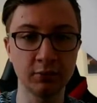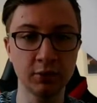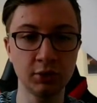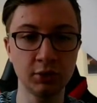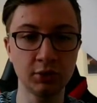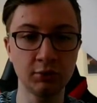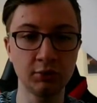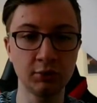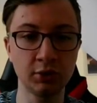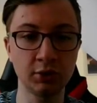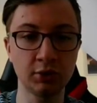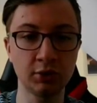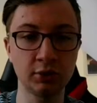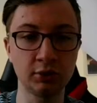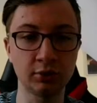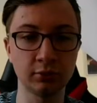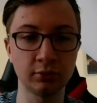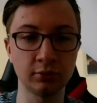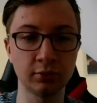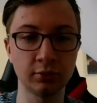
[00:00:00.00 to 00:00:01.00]
bishop
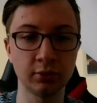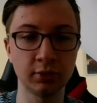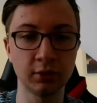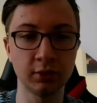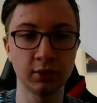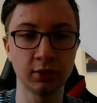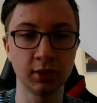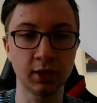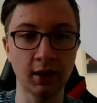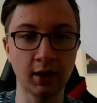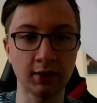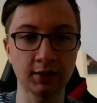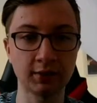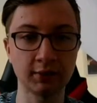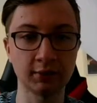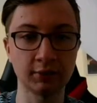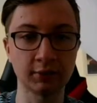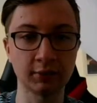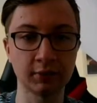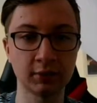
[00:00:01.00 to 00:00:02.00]
g2,
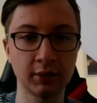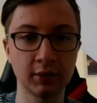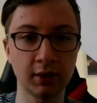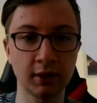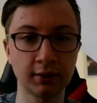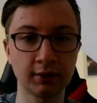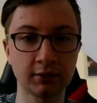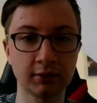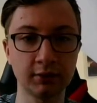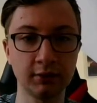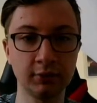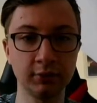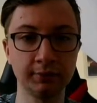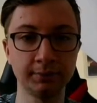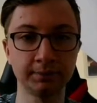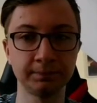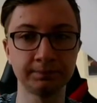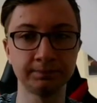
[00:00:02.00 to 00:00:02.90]
castle, castle,